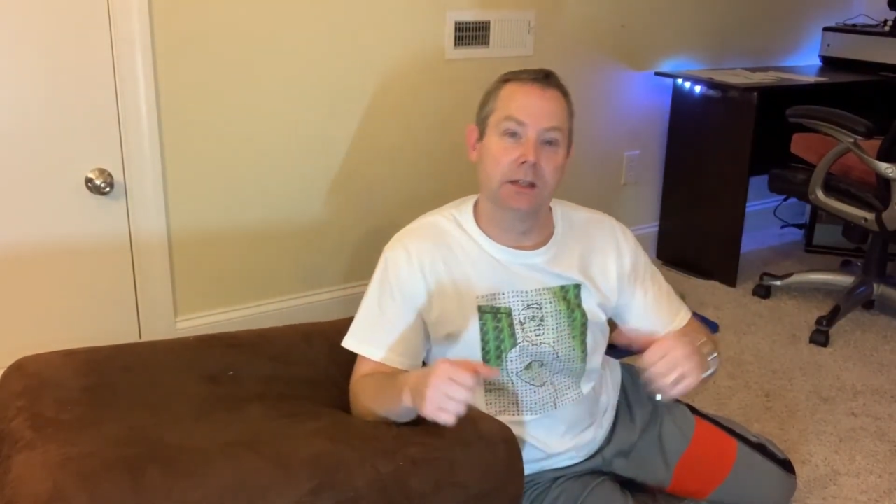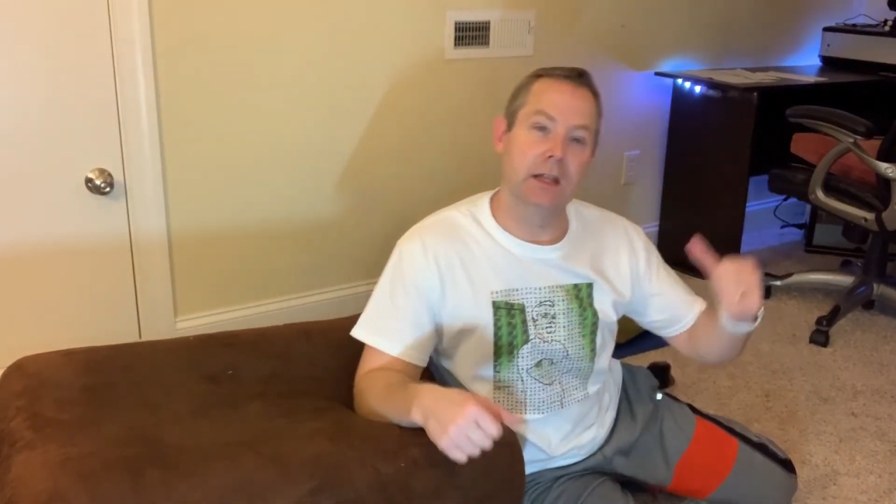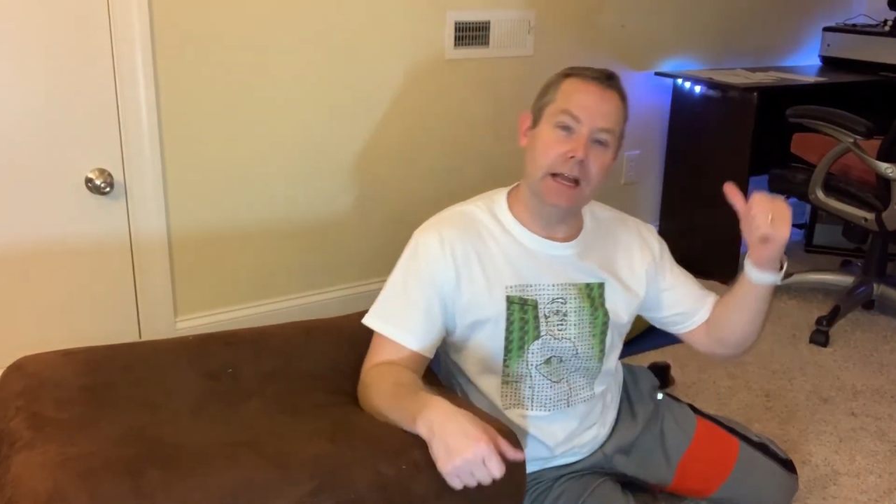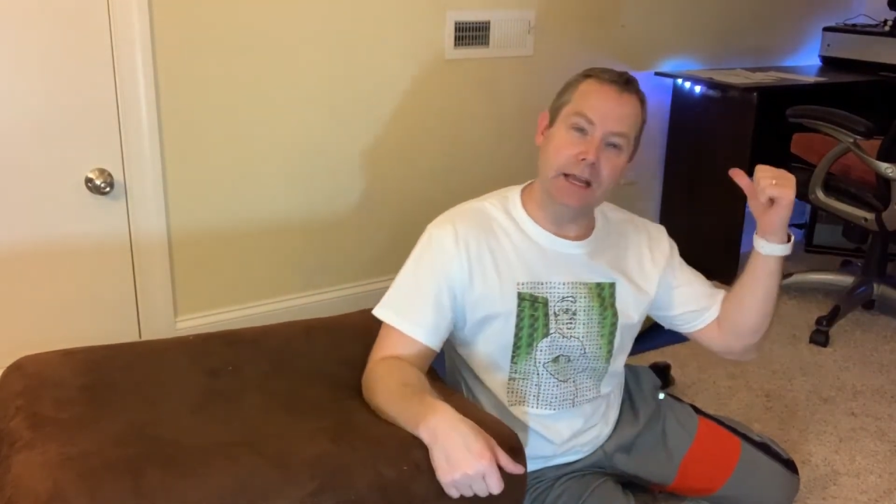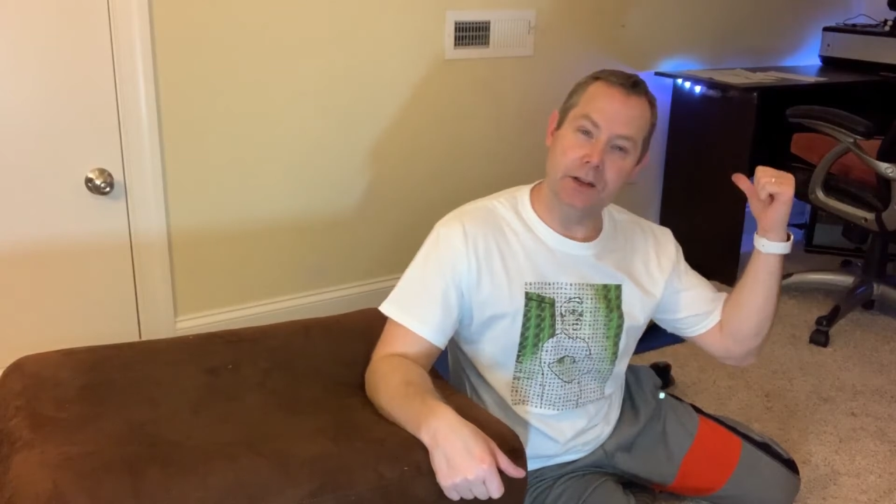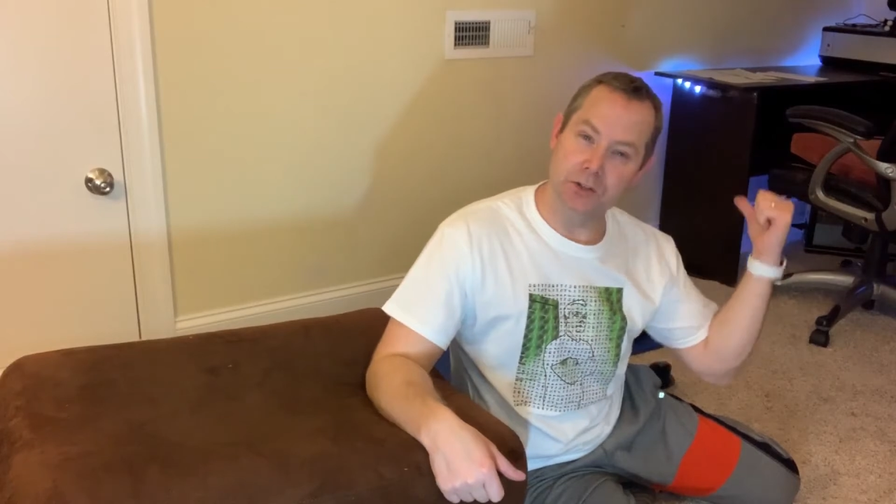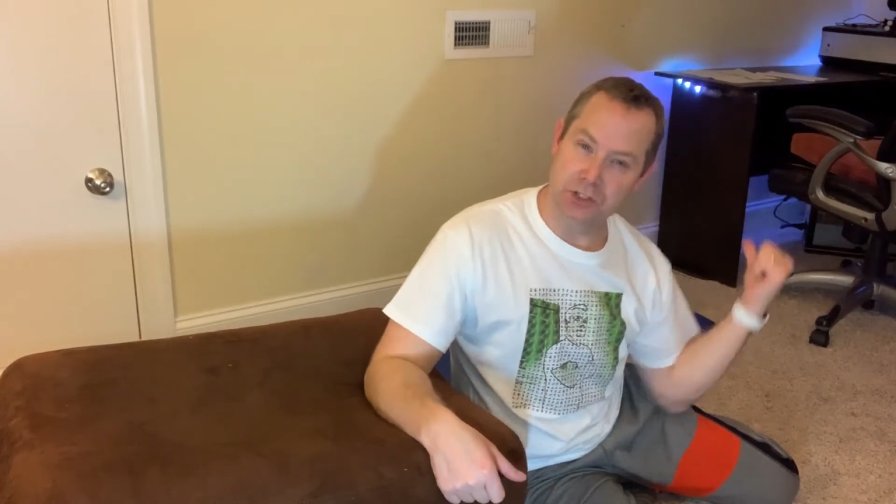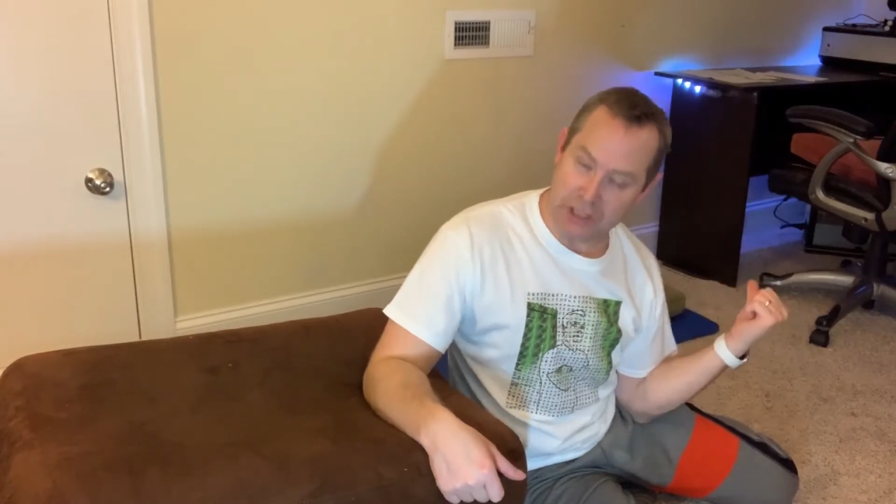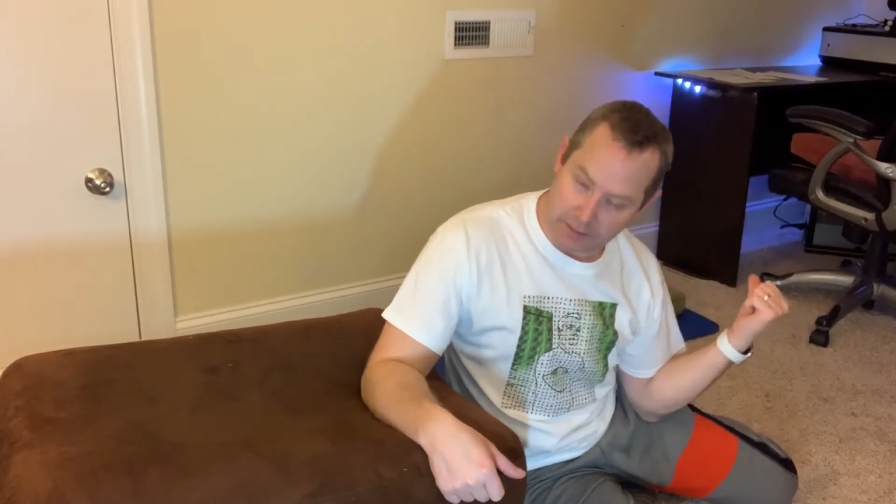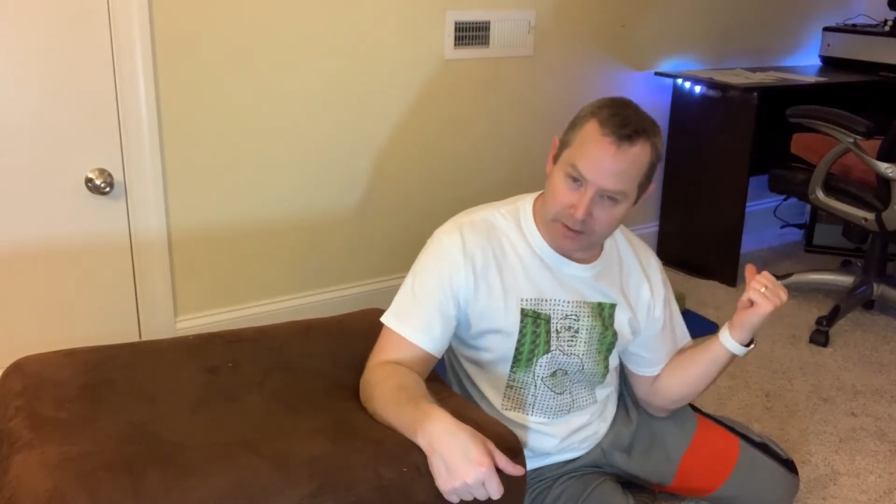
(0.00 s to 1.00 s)
lying on your
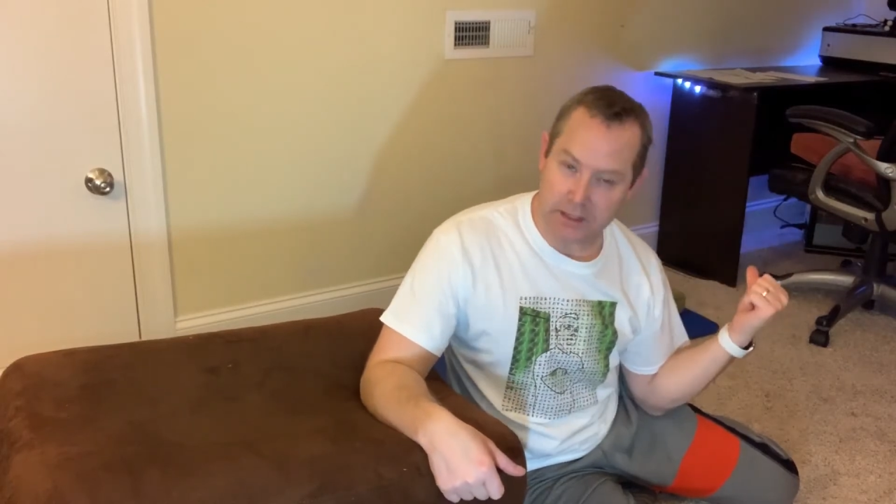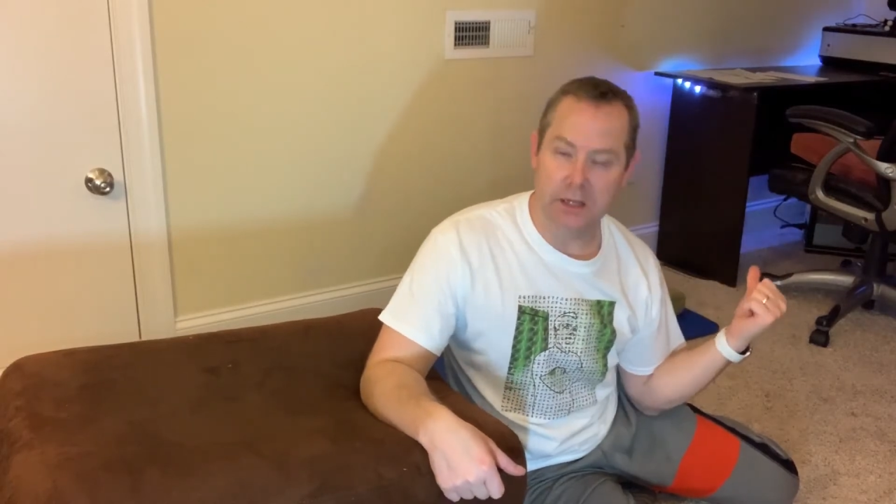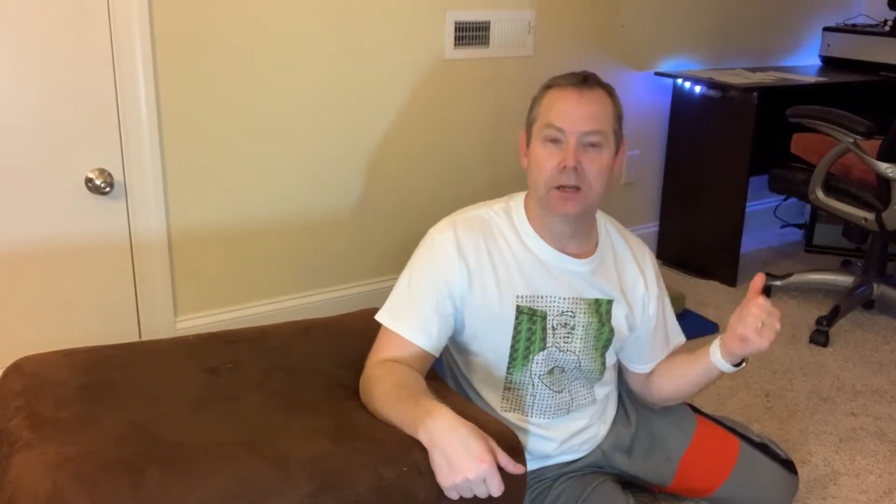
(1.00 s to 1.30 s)
stomach,